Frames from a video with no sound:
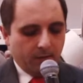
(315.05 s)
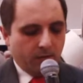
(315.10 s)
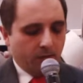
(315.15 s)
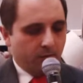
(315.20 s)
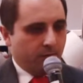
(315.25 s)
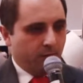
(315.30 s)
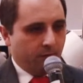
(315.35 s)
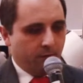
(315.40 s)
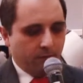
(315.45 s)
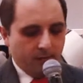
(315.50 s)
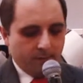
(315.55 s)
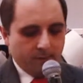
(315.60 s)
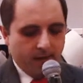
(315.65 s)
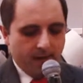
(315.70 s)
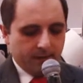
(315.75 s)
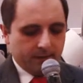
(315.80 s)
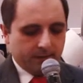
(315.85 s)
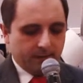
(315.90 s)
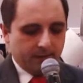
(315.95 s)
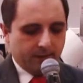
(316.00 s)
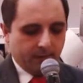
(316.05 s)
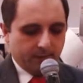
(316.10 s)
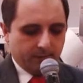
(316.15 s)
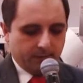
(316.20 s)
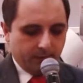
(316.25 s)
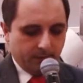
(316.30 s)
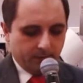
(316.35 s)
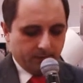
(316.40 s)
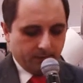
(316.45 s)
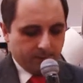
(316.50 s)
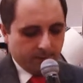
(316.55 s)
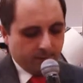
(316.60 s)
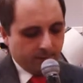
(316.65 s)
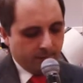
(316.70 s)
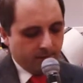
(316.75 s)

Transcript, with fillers: of the VMX system.